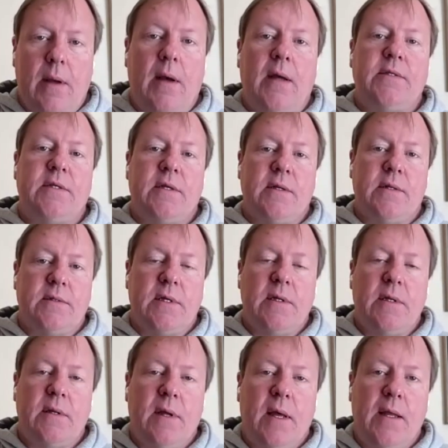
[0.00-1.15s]
I did
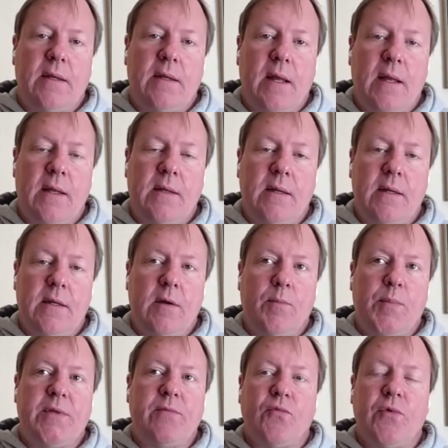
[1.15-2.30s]
indeed, and you know,
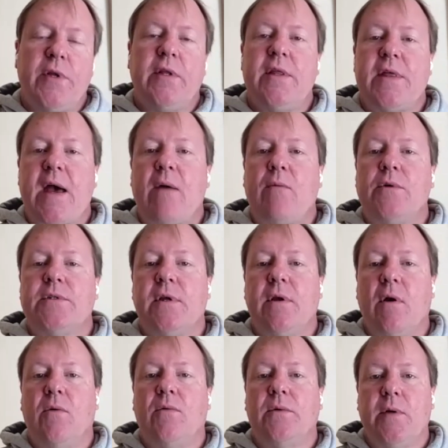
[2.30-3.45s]
but really, that was
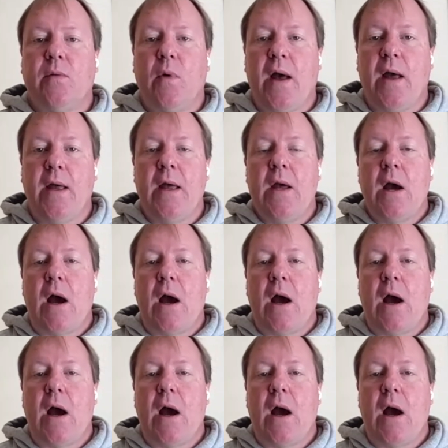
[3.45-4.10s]
the only way.